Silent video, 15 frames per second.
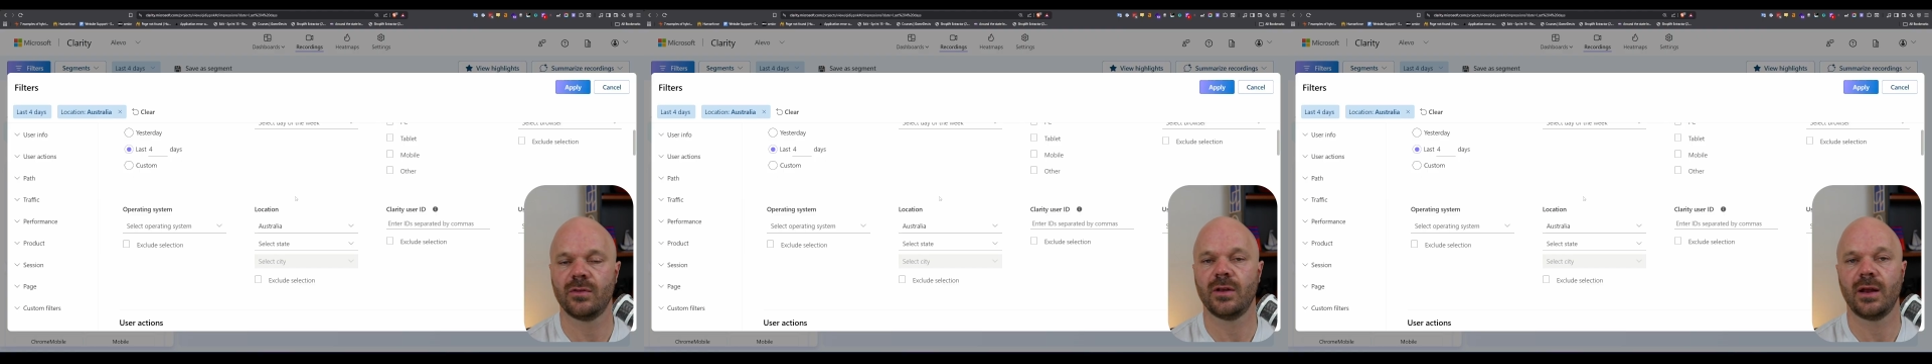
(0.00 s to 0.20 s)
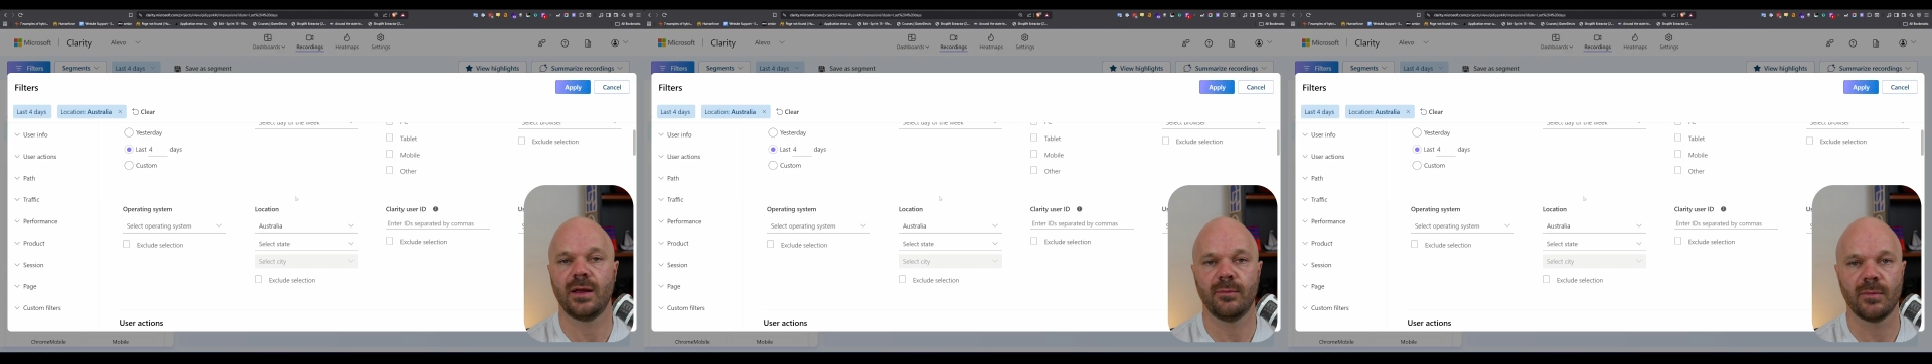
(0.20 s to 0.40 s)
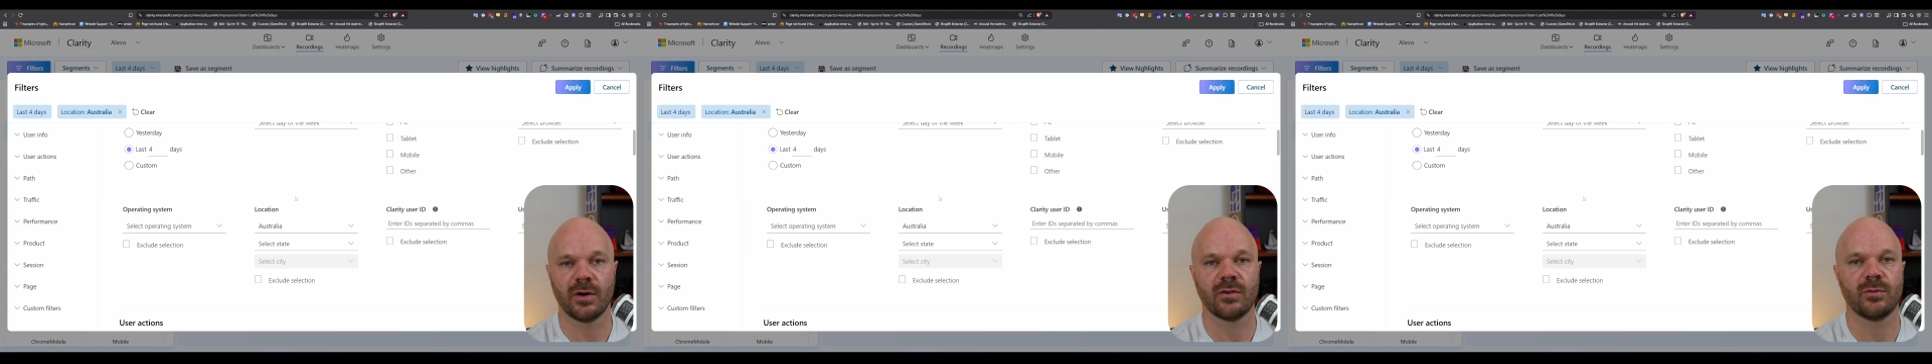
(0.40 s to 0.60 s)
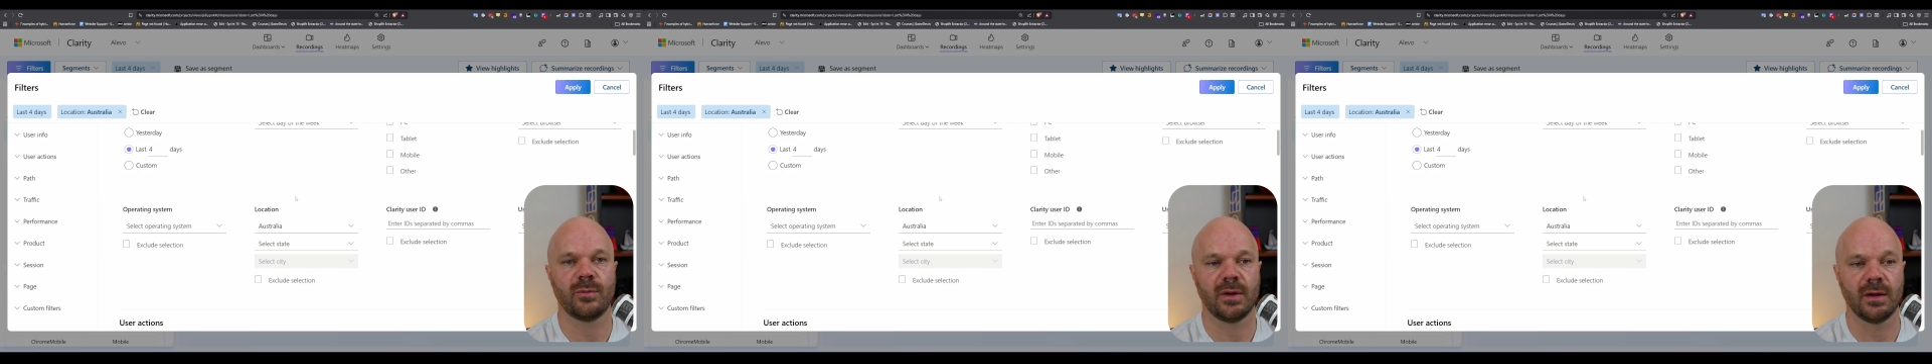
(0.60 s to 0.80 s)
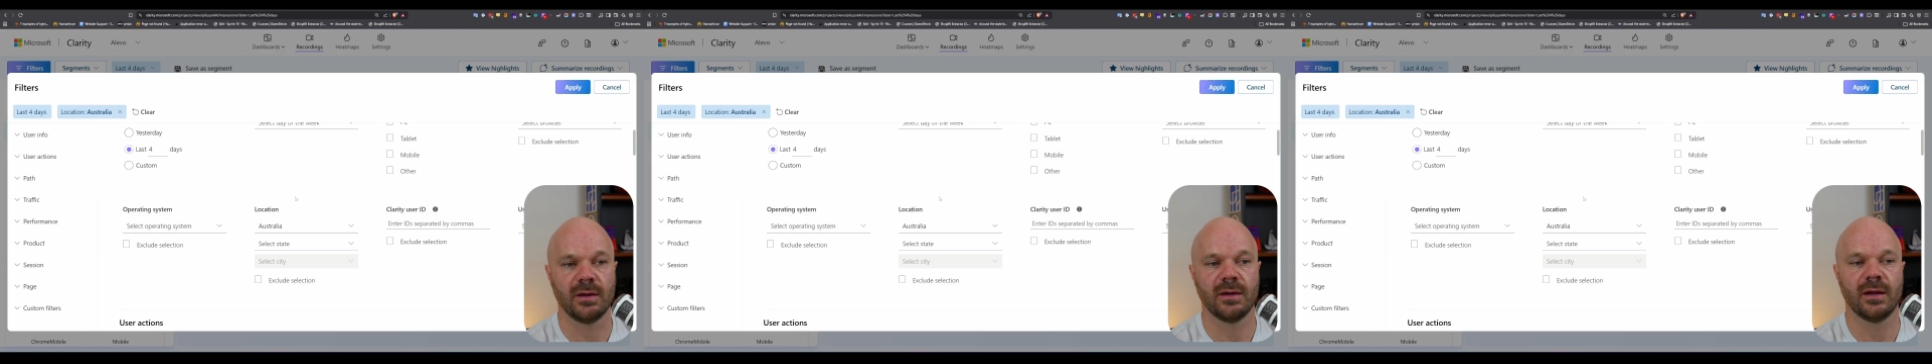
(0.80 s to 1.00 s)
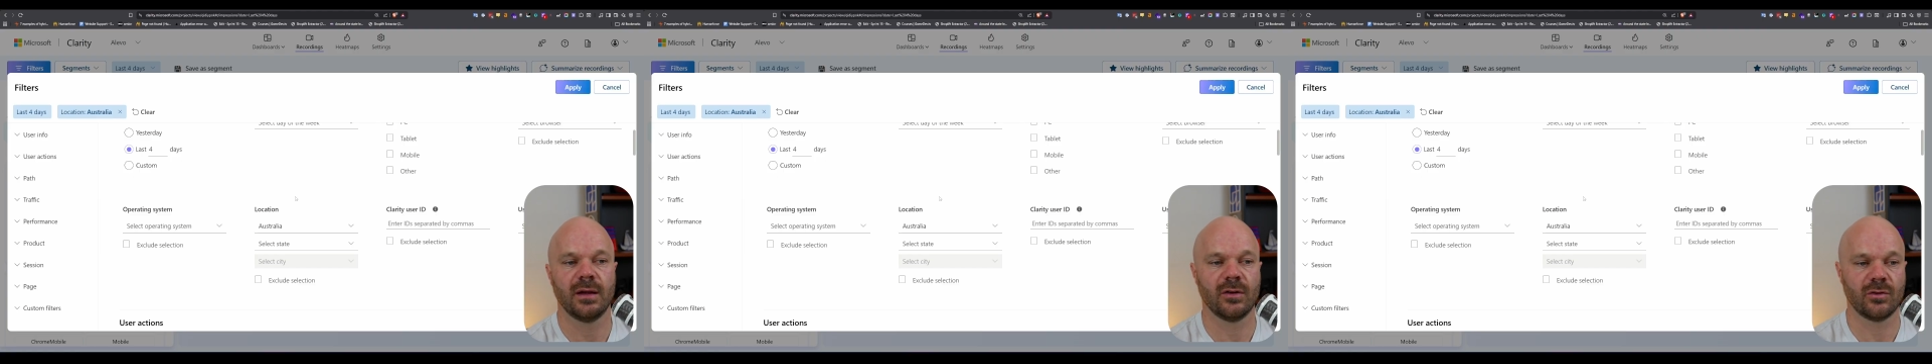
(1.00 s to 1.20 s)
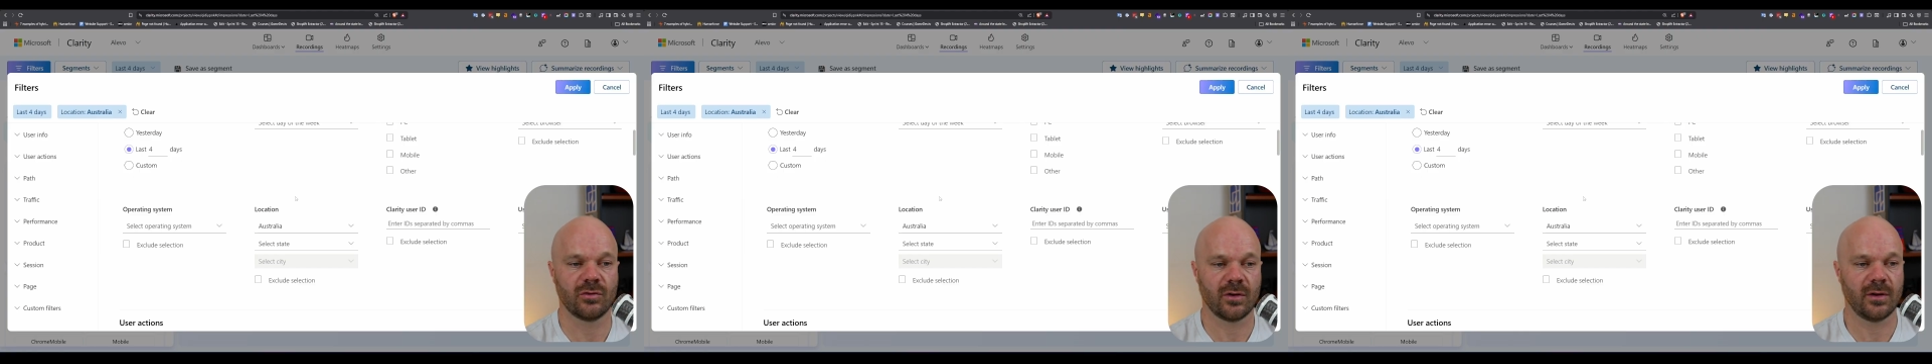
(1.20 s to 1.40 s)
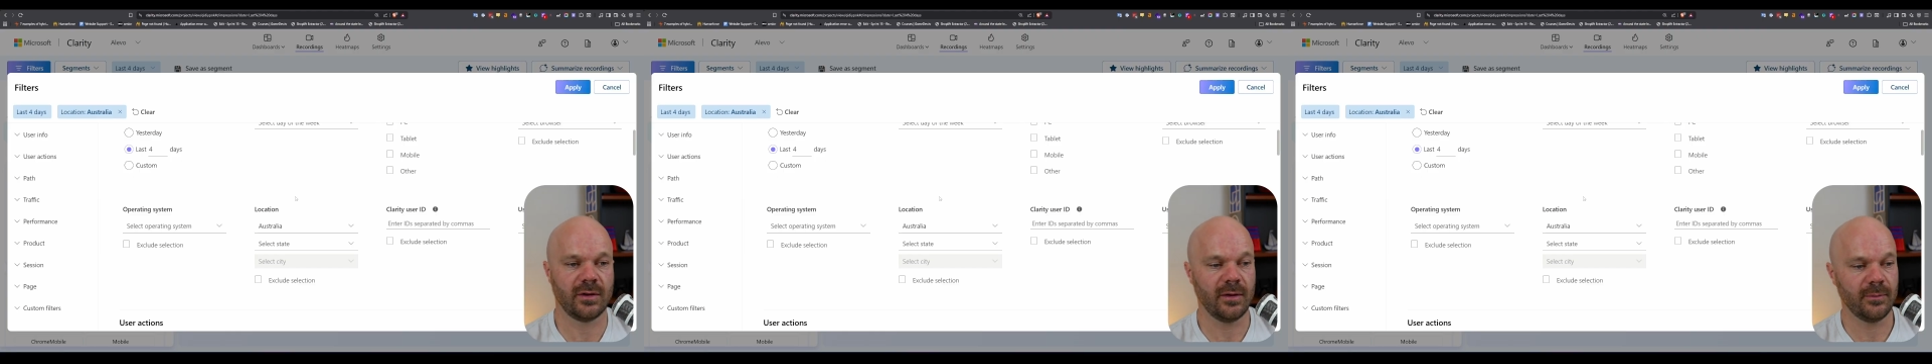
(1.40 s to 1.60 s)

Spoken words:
that he must be in Australia.